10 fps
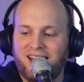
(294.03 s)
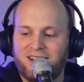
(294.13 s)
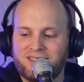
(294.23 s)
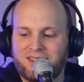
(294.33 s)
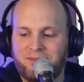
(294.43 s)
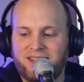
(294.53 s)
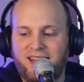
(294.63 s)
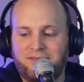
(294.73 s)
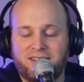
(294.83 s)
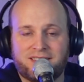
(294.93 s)
Also coming
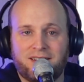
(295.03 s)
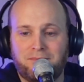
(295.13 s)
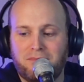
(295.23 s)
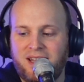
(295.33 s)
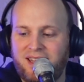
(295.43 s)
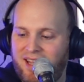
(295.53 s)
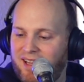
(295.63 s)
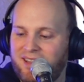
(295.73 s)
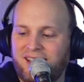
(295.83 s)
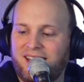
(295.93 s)
to Netflix on Monday
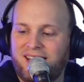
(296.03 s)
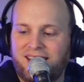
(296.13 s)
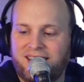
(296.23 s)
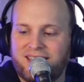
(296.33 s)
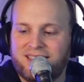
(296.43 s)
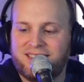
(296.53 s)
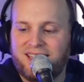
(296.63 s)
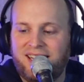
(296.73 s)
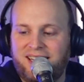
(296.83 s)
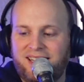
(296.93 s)

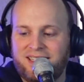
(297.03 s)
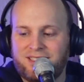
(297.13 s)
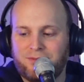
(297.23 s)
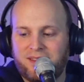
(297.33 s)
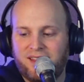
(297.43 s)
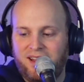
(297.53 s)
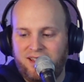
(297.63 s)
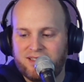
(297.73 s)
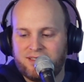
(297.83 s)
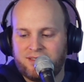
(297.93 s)
is It Ends With
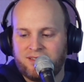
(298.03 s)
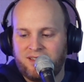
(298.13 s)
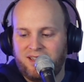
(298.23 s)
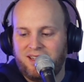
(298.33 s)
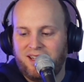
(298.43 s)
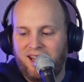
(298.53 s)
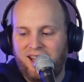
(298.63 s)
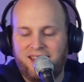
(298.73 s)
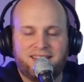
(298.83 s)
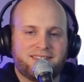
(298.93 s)
Us.
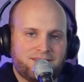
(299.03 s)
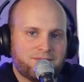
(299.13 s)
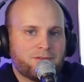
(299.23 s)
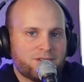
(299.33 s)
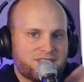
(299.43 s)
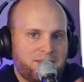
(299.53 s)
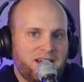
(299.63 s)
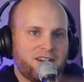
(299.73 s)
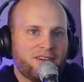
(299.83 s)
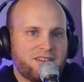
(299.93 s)
This, of course, came
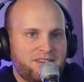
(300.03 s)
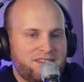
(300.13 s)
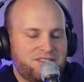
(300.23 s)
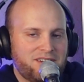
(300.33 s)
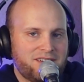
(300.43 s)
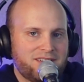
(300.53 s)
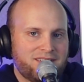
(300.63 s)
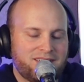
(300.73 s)
out earlier this year